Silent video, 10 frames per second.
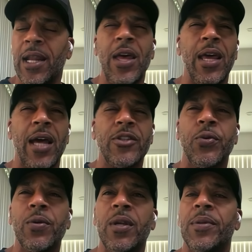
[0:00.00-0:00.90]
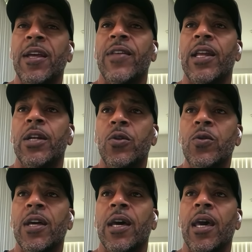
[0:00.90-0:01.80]
And I truly believe that
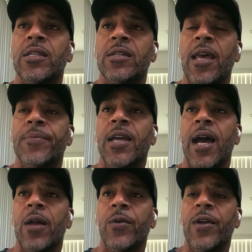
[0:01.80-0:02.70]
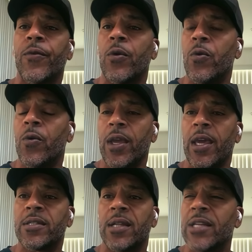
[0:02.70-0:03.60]
Luka accepts Kyrie for who
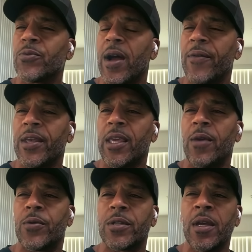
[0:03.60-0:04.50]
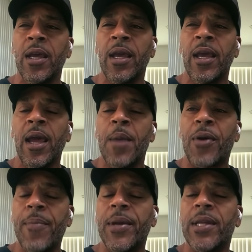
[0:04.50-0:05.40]
he is. And that's why I think he was
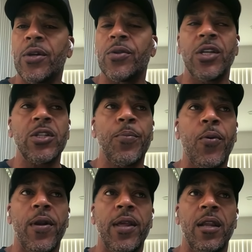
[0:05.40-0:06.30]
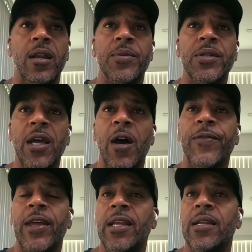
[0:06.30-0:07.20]
probably a little disappointed in
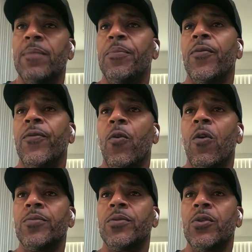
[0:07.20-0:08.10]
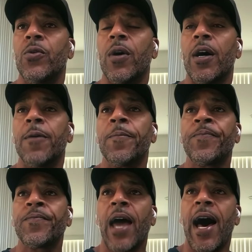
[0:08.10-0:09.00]
himself that he didn't perform to a
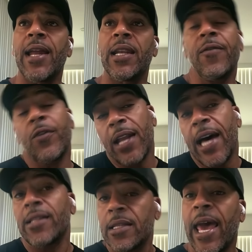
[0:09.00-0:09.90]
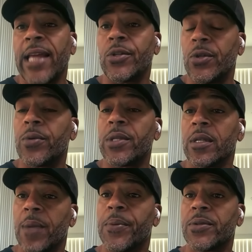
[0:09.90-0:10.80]
high level. A lot had to do
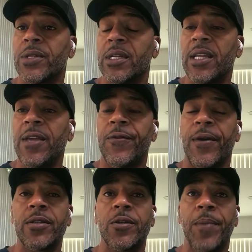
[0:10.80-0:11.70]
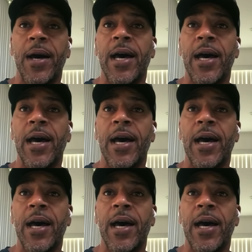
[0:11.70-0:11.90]
with the Clippers in the defense.